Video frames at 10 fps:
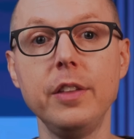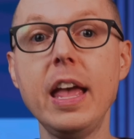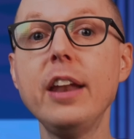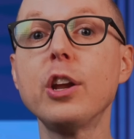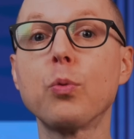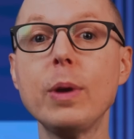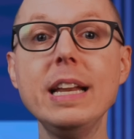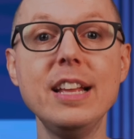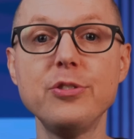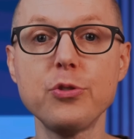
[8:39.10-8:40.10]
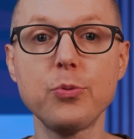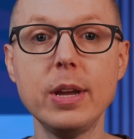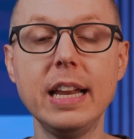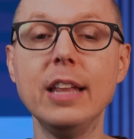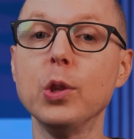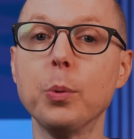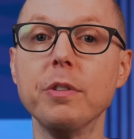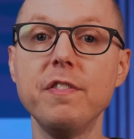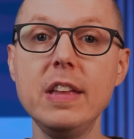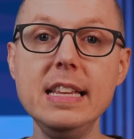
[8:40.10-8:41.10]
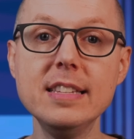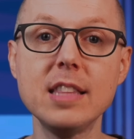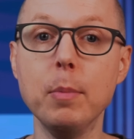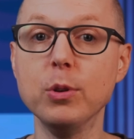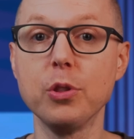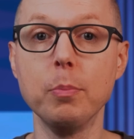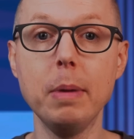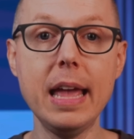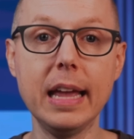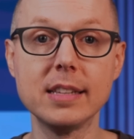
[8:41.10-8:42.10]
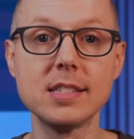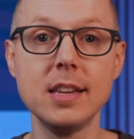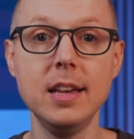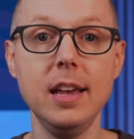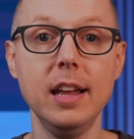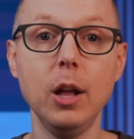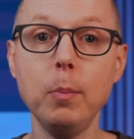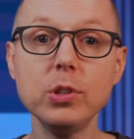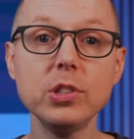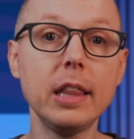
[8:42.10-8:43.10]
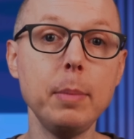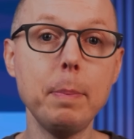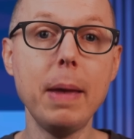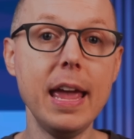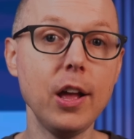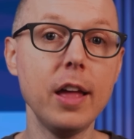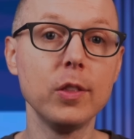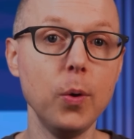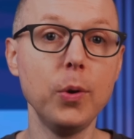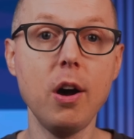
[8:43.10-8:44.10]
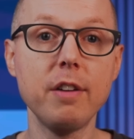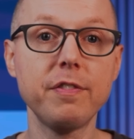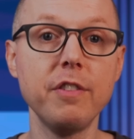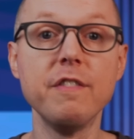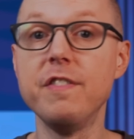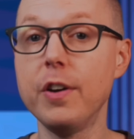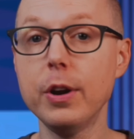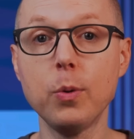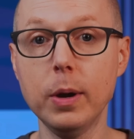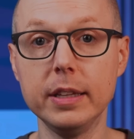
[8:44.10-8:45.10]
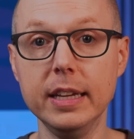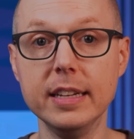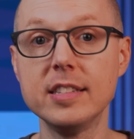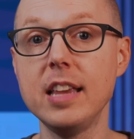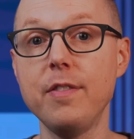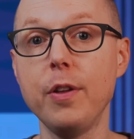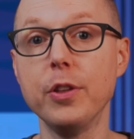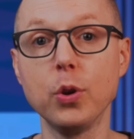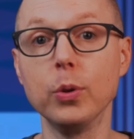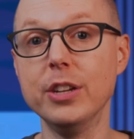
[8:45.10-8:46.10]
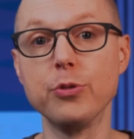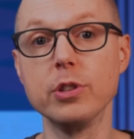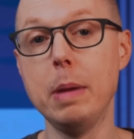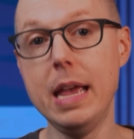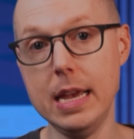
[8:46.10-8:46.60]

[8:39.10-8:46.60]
Now, they had a great interest rate and lower fees than most other banks, and I'll most likely be paying that loan off very quickly to save on the total interest